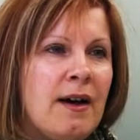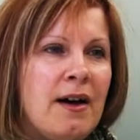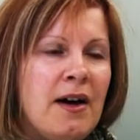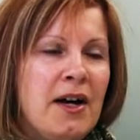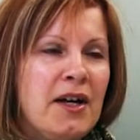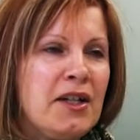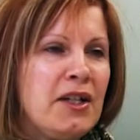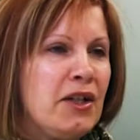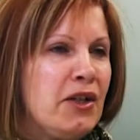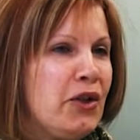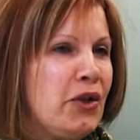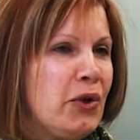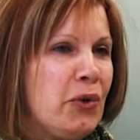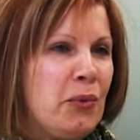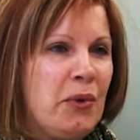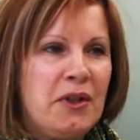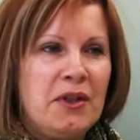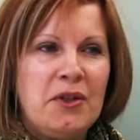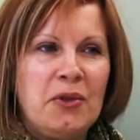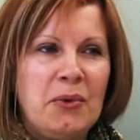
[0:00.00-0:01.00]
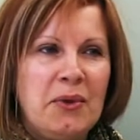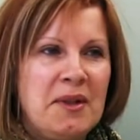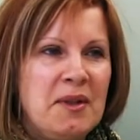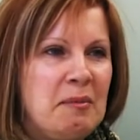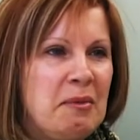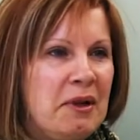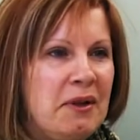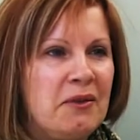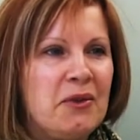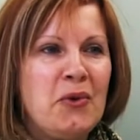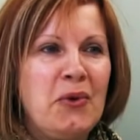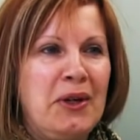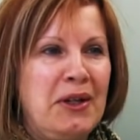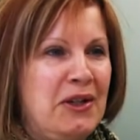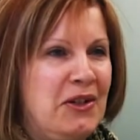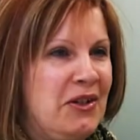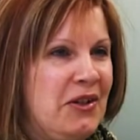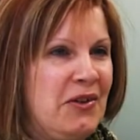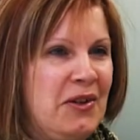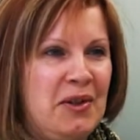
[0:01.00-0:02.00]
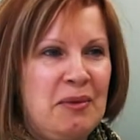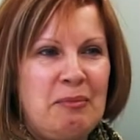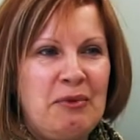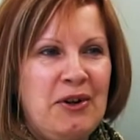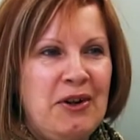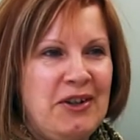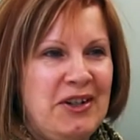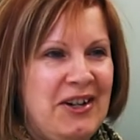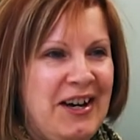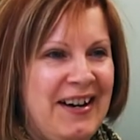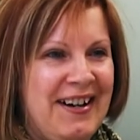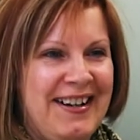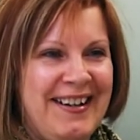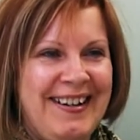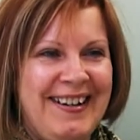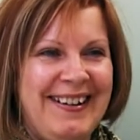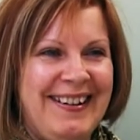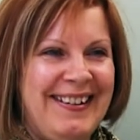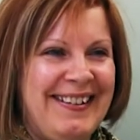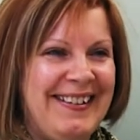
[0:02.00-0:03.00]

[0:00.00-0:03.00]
I didn't know what to expect going into this project.